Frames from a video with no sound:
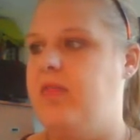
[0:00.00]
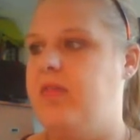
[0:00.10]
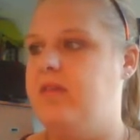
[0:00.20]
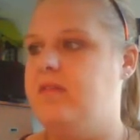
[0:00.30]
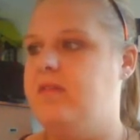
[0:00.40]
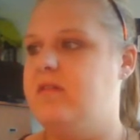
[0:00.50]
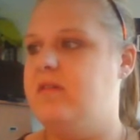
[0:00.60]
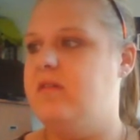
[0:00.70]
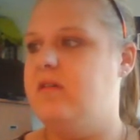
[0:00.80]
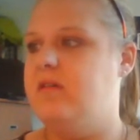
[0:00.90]
this
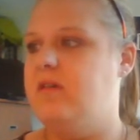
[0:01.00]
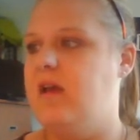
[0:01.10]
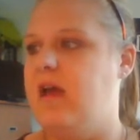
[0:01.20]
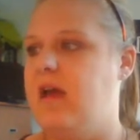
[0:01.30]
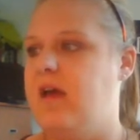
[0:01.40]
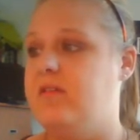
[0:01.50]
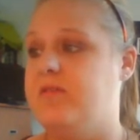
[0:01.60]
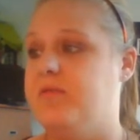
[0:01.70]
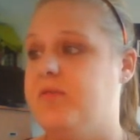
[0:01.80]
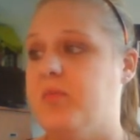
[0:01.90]
has,
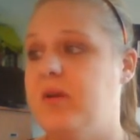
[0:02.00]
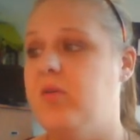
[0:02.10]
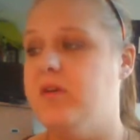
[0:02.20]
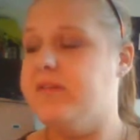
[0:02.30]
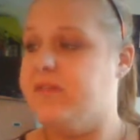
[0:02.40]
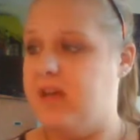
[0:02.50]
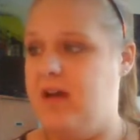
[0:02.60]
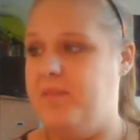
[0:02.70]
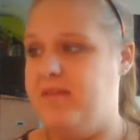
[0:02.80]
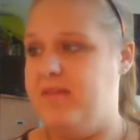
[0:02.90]
for 3/4 of a
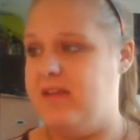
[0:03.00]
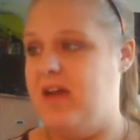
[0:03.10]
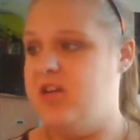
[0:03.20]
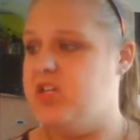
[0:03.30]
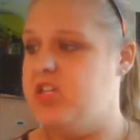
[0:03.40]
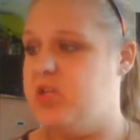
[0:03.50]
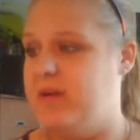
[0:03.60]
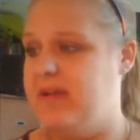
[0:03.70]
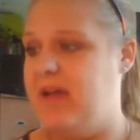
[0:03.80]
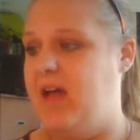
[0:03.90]
cup, this has 120
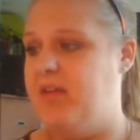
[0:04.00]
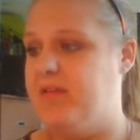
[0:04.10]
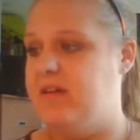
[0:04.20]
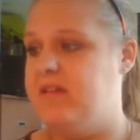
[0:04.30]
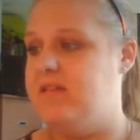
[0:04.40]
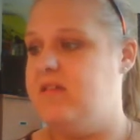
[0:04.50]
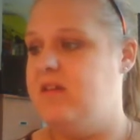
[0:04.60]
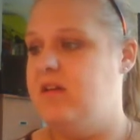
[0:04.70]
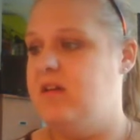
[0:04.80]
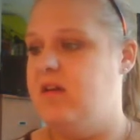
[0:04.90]
calories
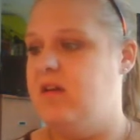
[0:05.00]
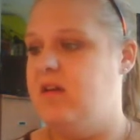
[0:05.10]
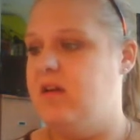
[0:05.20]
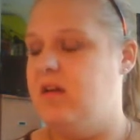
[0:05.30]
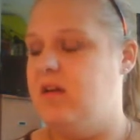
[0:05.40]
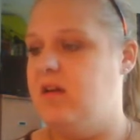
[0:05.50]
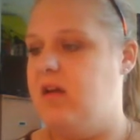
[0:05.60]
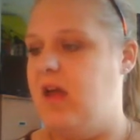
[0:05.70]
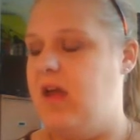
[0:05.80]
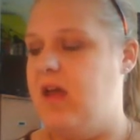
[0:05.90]

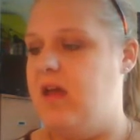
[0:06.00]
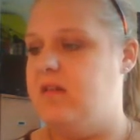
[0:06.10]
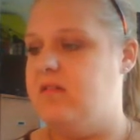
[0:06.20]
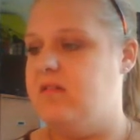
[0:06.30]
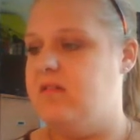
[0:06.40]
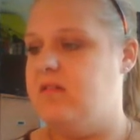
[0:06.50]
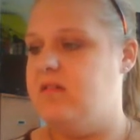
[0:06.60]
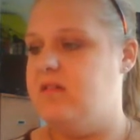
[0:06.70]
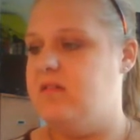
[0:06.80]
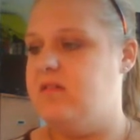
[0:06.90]
and
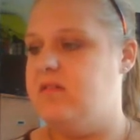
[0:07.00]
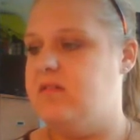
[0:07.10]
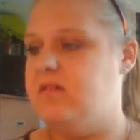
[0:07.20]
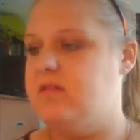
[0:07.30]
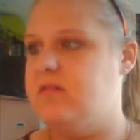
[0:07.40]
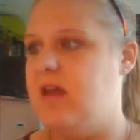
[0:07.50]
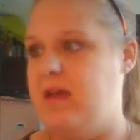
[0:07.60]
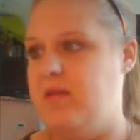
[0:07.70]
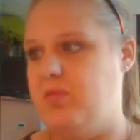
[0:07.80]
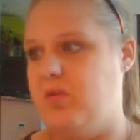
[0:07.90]

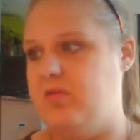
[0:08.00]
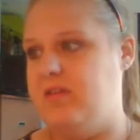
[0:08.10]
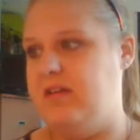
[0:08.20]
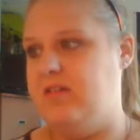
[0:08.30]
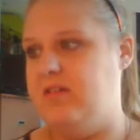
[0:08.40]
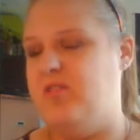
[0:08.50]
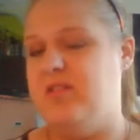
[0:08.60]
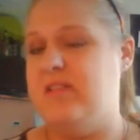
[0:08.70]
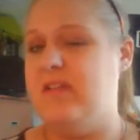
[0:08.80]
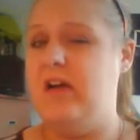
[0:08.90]
10 protein, so
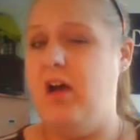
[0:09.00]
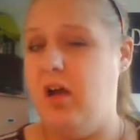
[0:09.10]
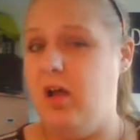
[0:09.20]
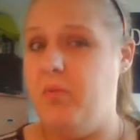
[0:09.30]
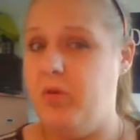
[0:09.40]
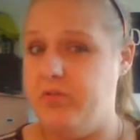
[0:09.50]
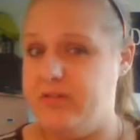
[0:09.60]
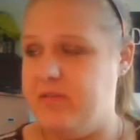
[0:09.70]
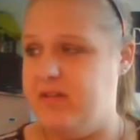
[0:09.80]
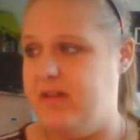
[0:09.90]
it's almost
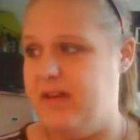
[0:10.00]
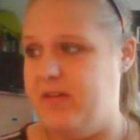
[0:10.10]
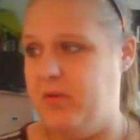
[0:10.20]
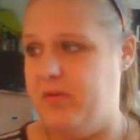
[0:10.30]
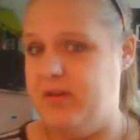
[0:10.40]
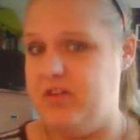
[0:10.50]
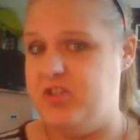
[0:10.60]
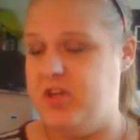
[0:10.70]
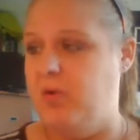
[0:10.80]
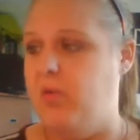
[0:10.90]
up to the 10 to 1
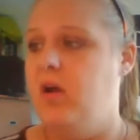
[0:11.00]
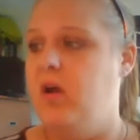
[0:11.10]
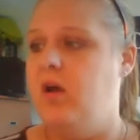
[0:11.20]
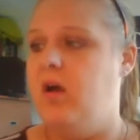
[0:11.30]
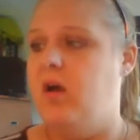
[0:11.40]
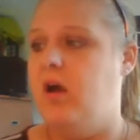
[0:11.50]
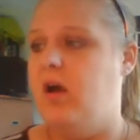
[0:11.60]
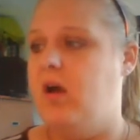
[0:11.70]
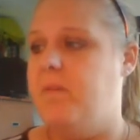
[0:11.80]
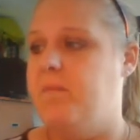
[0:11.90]
ratio,
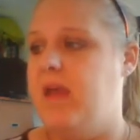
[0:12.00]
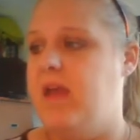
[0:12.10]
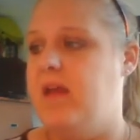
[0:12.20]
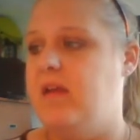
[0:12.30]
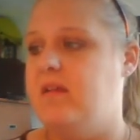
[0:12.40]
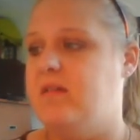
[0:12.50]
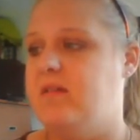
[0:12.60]
and